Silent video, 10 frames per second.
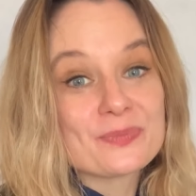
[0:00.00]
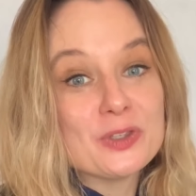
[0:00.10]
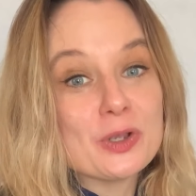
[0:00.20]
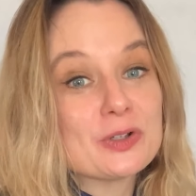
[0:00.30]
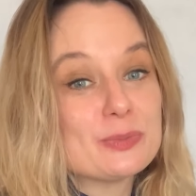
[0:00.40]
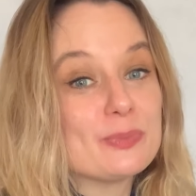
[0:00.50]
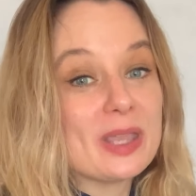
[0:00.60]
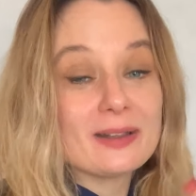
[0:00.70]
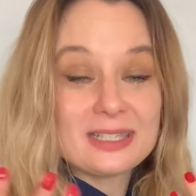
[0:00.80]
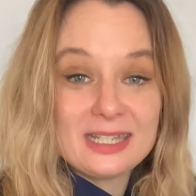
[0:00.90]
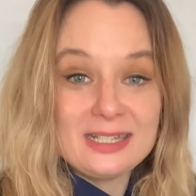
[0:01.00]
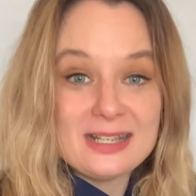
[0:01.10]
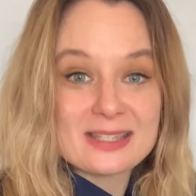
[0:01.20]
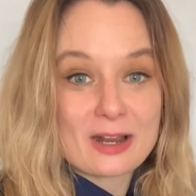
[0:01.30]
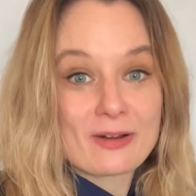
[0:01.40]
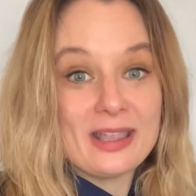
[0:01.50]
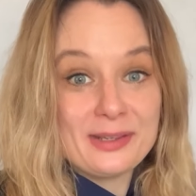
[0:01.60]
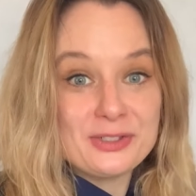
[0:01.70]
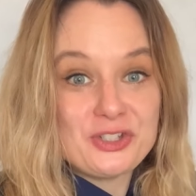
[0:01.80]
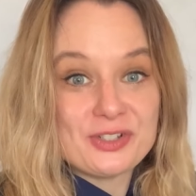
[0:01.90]
You know, because our kidneys are our
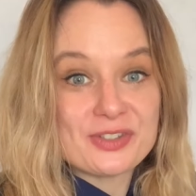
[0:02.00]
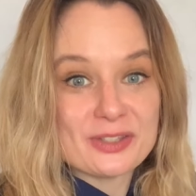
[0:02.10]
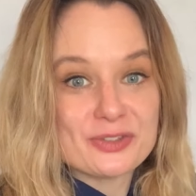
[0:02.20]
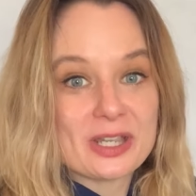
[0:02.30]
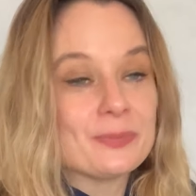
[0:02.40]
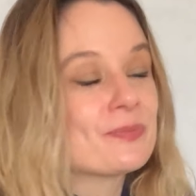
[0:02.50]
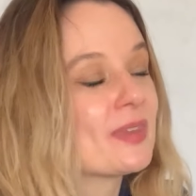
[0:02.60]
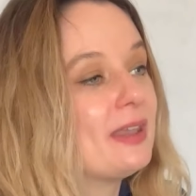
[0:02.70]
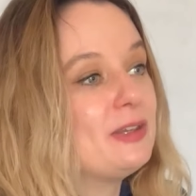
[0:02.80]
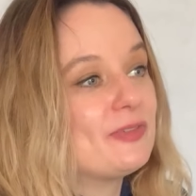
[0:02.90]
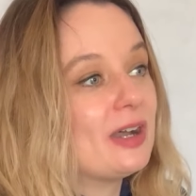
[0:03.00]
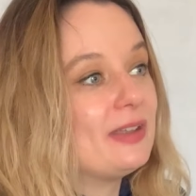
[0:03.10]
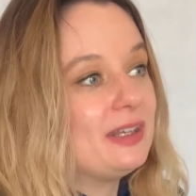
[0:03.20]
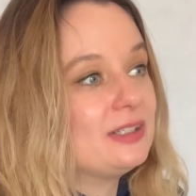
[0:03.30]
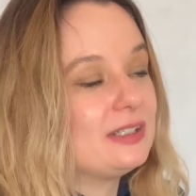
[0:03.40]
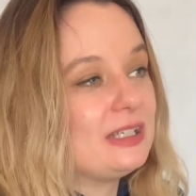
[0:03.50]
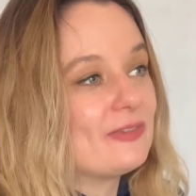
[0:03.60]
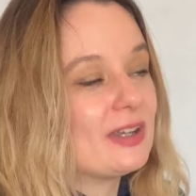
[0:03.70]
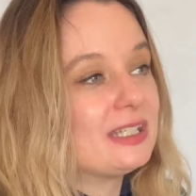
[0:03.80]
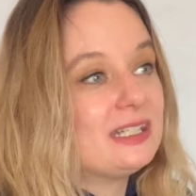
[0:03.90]
energy center. And if our, if
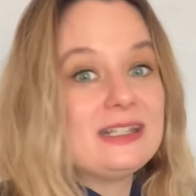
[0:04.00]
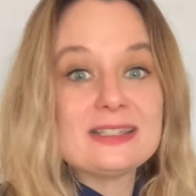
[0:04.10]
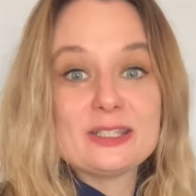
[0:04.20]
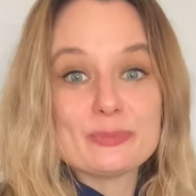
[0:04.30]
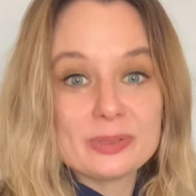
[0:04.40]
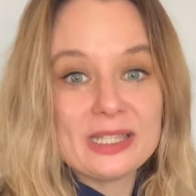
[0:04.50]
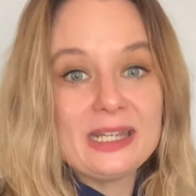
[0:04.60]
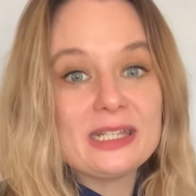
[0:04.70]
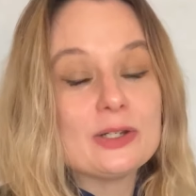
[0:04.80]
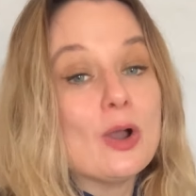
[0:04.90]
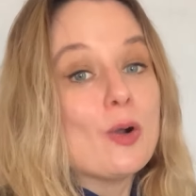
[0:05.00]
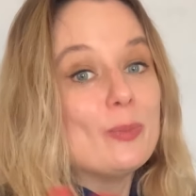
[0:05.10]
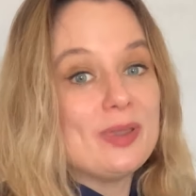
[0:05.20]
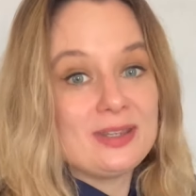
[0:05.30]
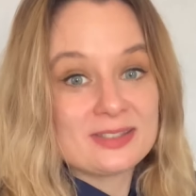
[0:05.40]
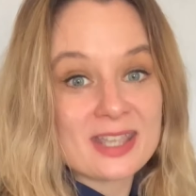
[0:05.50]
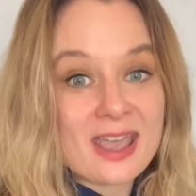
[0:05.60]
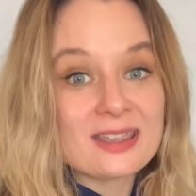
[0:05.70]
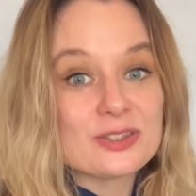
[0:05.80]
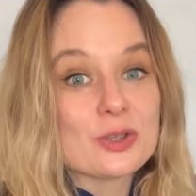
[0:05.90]
our kidneys are depleted or being
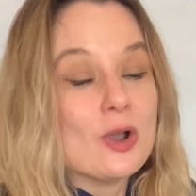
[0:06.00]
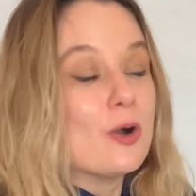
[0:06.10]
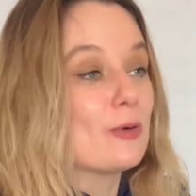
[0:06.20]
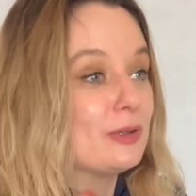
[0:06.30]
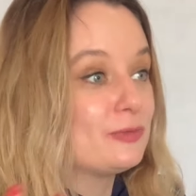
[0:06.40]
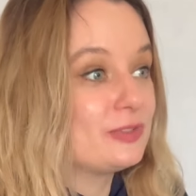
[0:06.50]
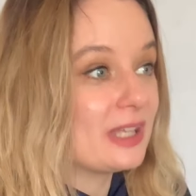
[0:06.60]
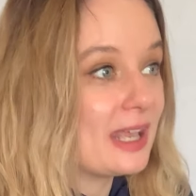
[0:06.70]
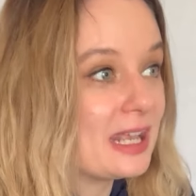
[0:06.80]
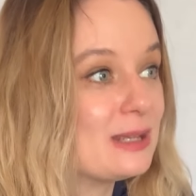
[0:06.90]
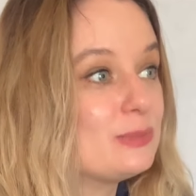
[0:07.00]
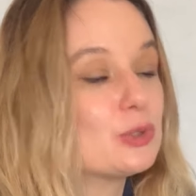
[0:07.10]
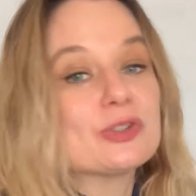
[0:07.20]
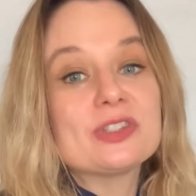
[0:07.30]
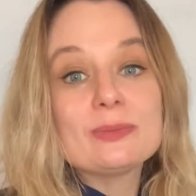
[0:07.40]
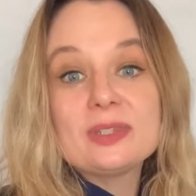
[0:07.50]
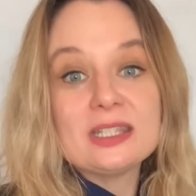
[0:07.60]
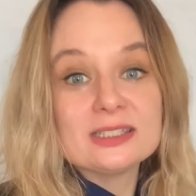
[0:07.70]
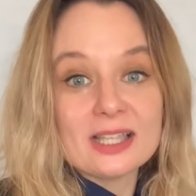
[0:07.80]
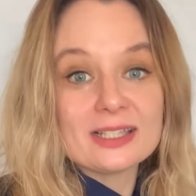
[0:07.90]
attacked or inflamed or
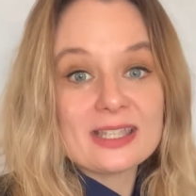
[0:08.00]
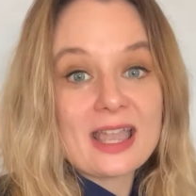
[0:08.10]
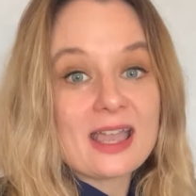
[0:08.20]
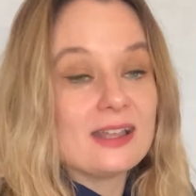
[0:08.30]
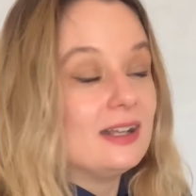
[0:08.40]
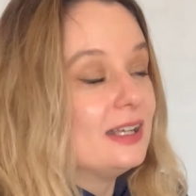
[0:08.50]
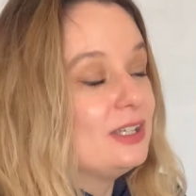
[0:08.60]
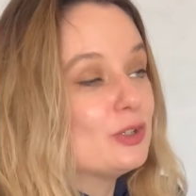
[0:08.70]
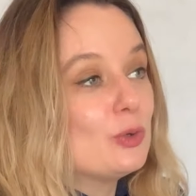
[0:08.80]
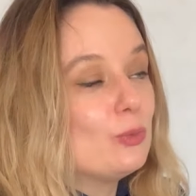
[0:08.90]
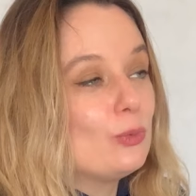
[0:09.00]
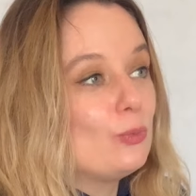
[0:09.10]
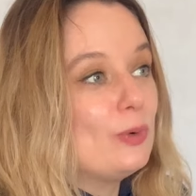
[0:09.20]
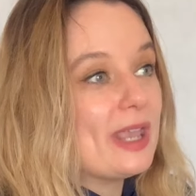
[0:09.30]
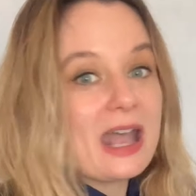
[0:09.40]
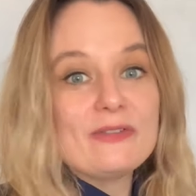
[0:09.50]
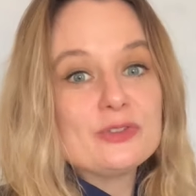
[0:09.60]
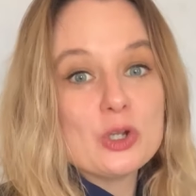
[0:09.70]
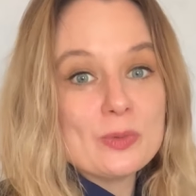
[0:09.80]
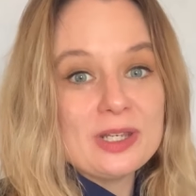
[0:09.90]
something like that, you know, we have
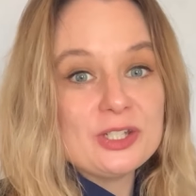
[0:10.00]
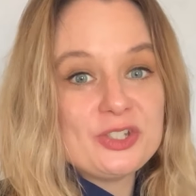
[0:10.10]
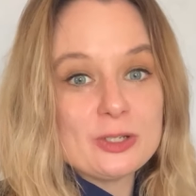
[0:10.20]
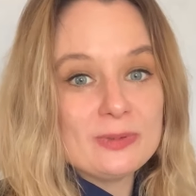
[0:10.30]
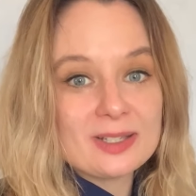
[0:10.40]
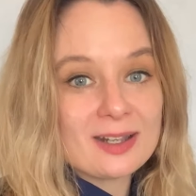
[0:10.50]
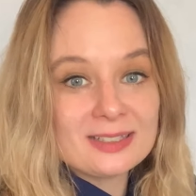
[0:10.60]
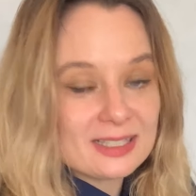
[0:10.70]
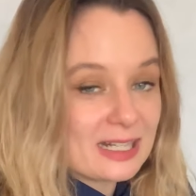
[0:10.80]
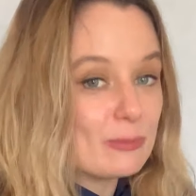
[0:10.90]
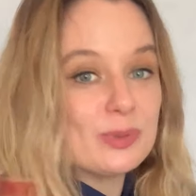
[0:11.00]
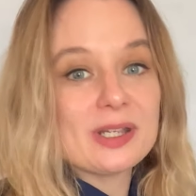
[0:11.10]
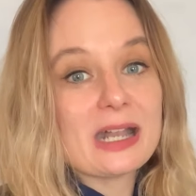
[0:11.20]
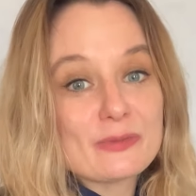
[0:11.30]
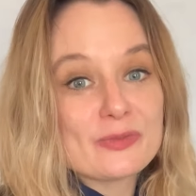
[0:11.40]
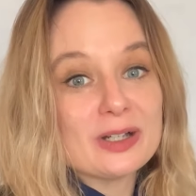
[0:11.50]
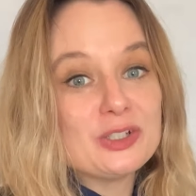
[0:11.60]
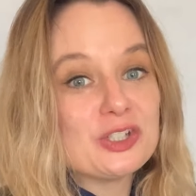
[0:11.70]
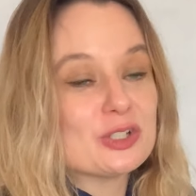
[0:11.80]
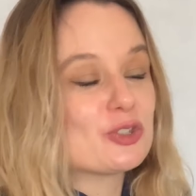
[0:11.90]
no energy. We can't get up. We can't
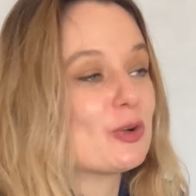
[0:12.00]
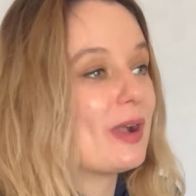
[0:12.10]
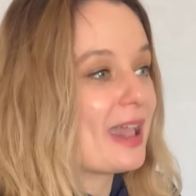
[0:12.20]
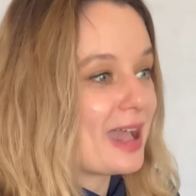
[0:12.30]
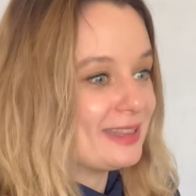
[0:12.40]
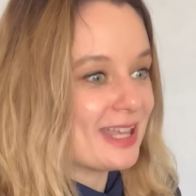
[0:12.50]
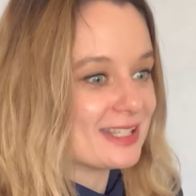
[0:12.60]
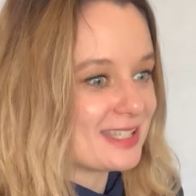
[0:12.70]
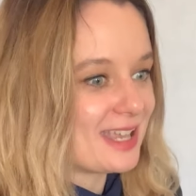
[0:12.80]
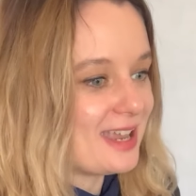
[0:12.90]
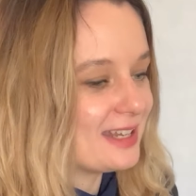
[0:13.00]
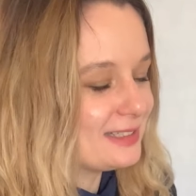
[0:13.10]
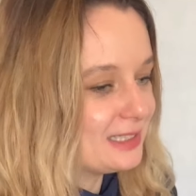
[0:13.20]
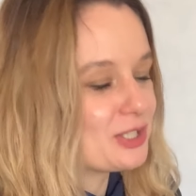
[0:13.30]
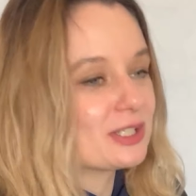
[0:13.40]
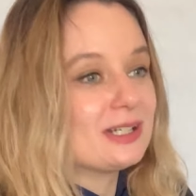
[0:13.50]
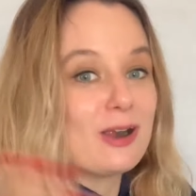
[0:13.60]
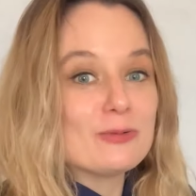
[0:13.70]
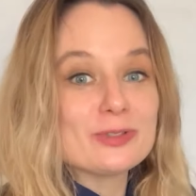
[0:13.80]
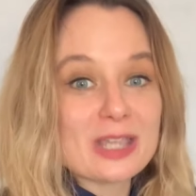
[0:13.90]
function. So I had that tea and literally I
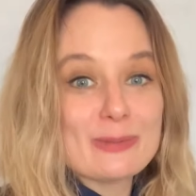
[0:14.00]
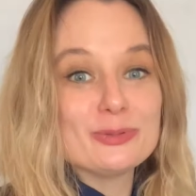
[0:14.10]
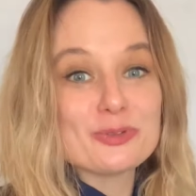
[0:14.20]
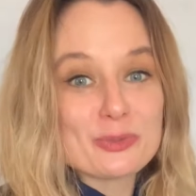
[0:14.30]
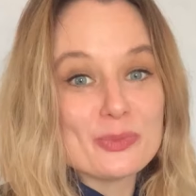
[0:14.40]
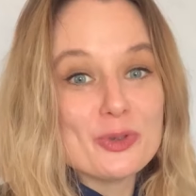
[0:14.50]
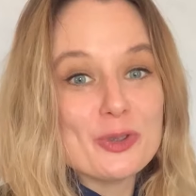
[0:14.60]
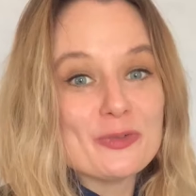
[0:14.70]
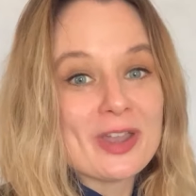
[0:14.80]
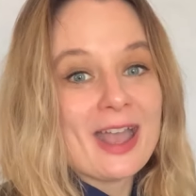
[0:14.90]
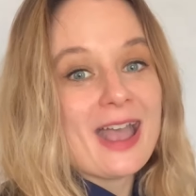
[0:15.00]
was able to move.